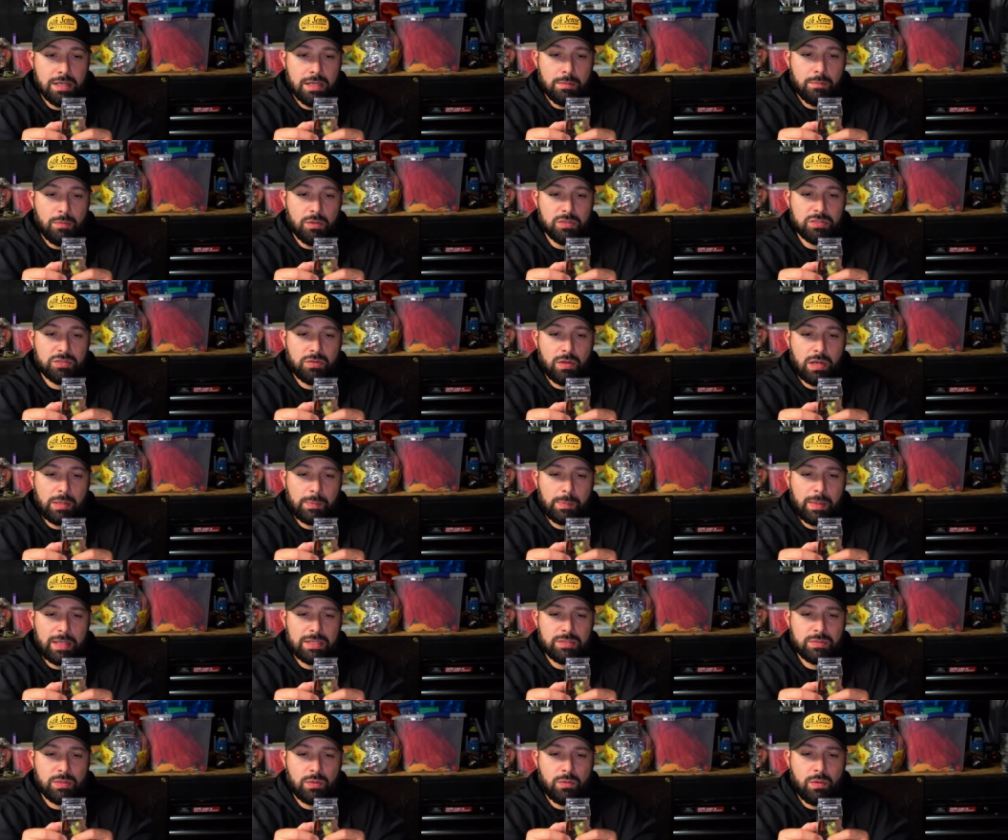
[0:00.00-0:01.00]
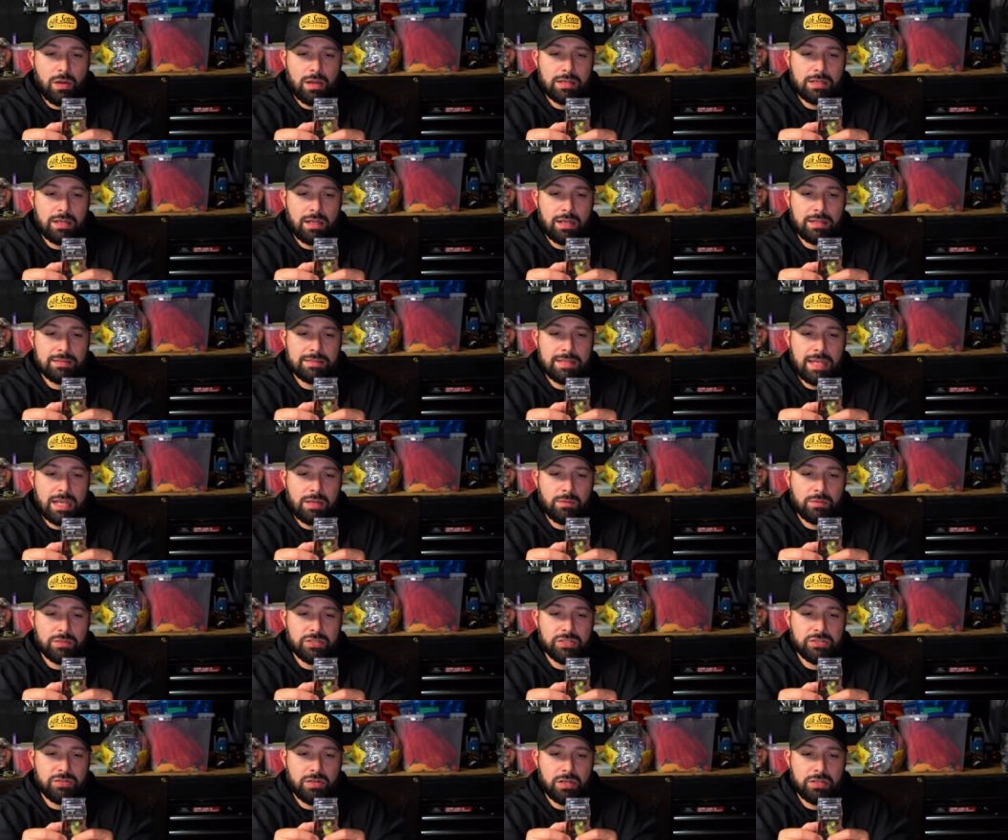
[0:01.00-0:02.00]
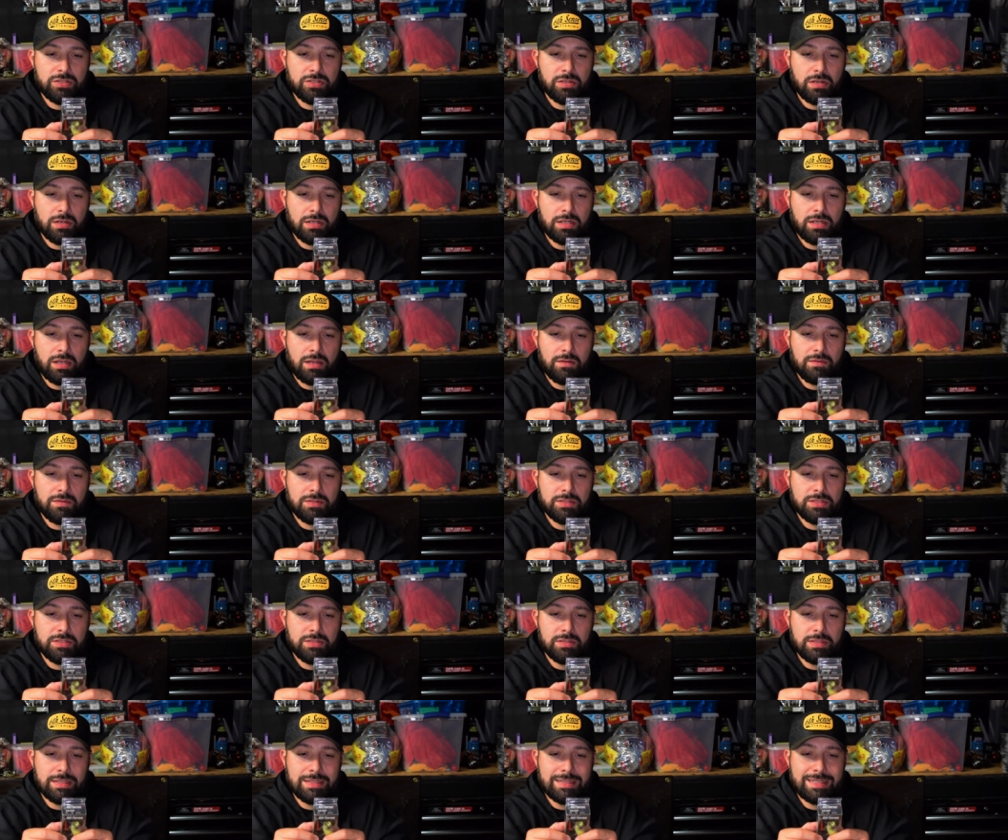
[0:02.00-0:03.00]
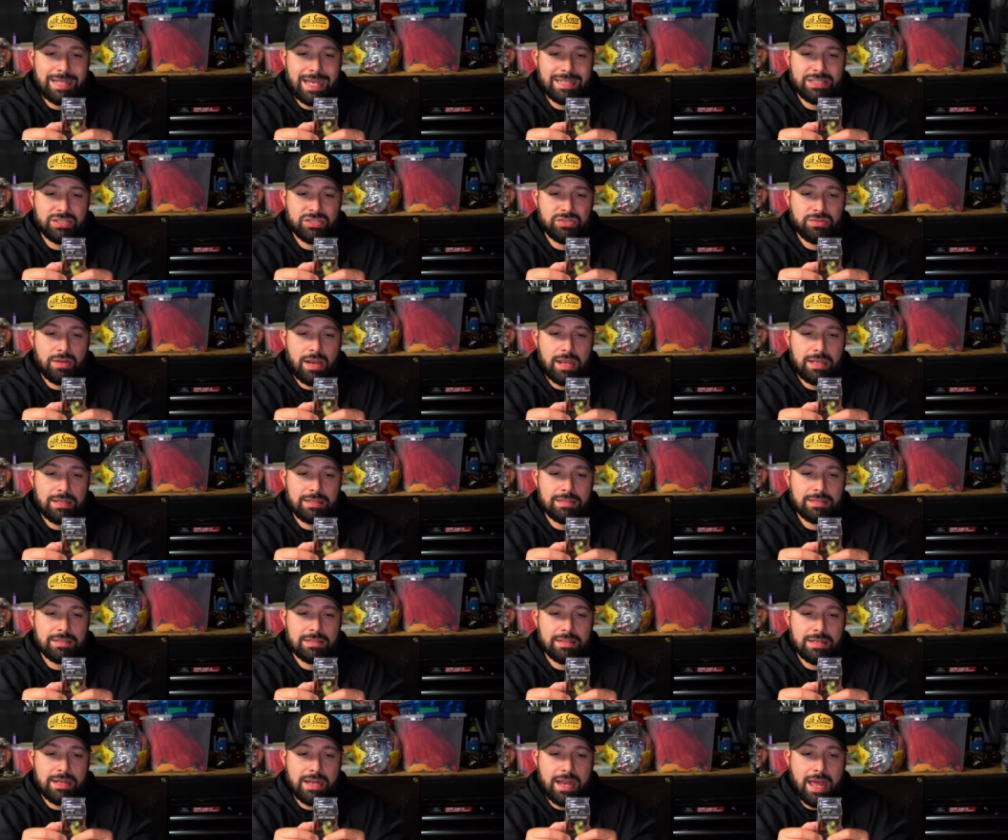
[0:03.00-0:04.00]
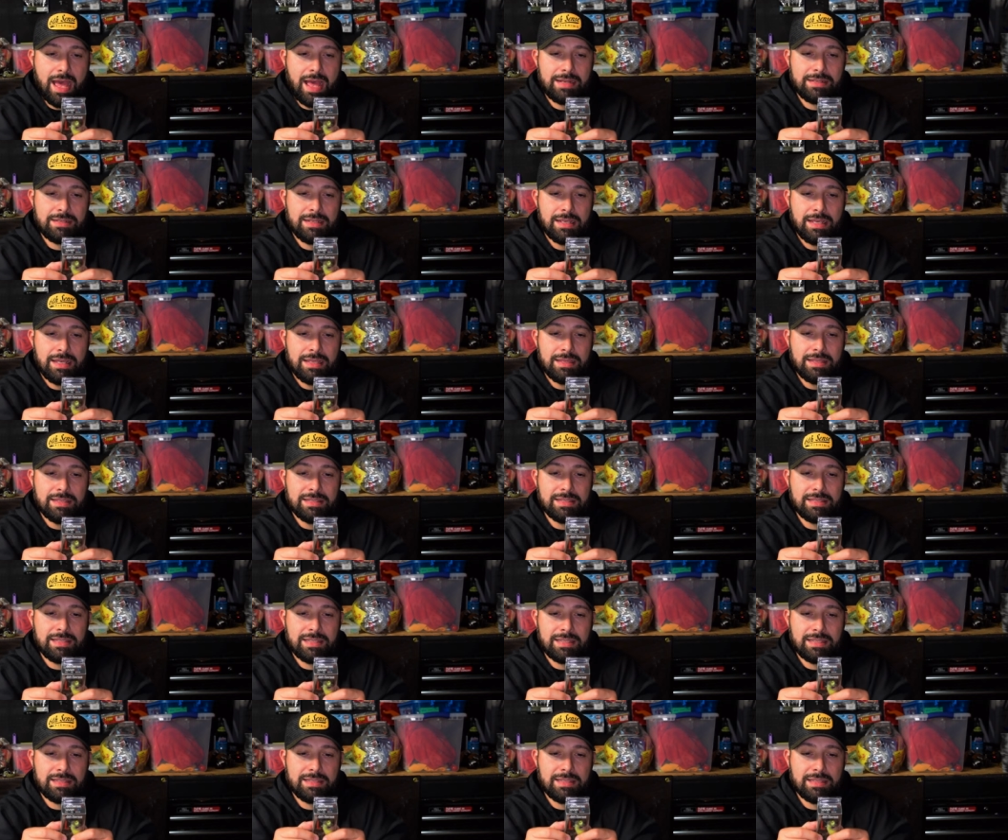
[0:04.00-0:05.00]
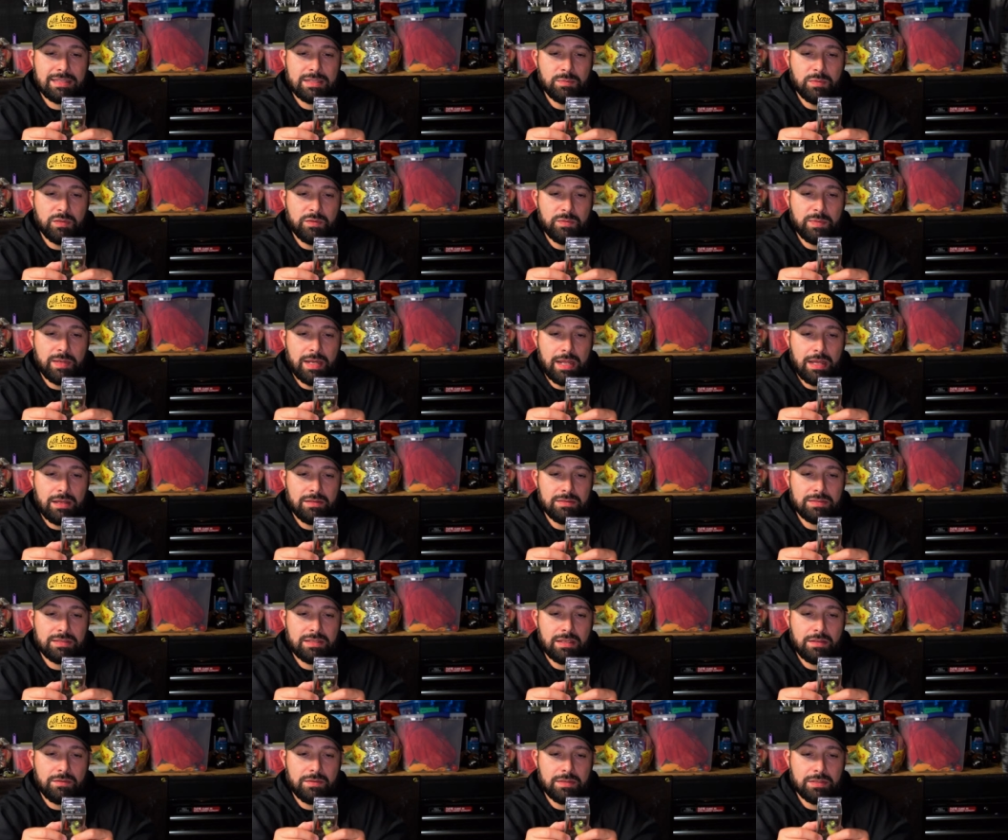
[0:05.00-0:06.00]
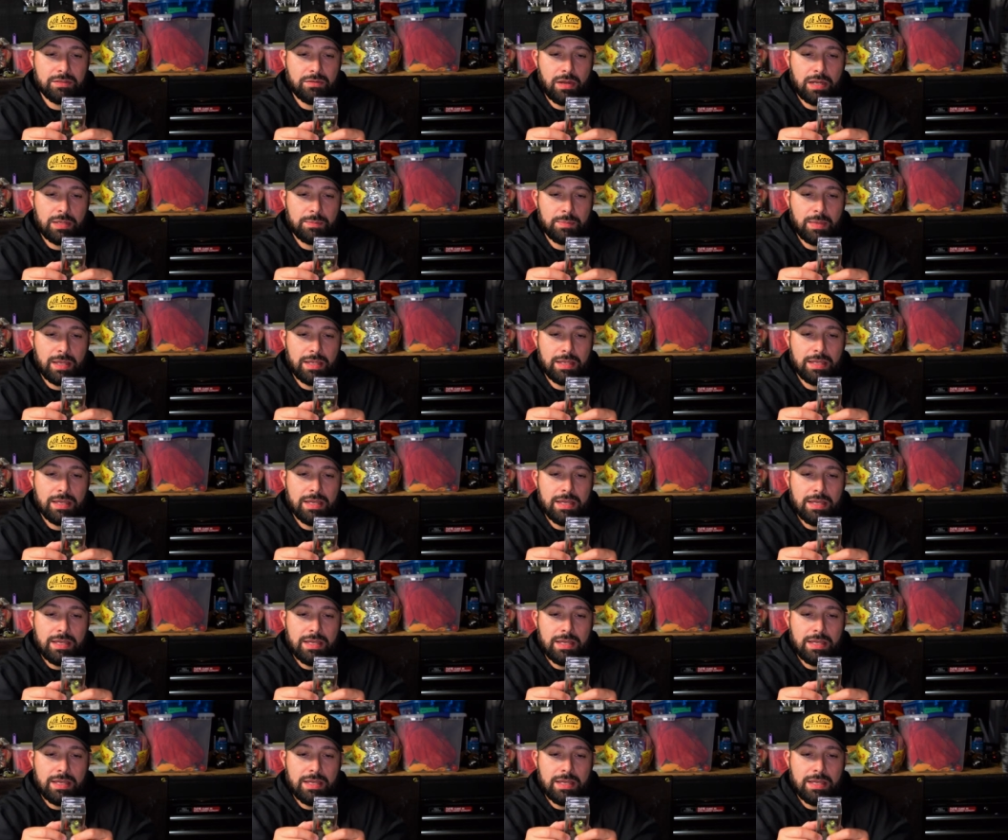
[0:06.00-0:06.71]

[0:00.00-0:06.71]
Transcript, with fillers: Most crankbaits require contact with structure or cover to entice strikes, not the 6th Sense Movement L7 crankbait.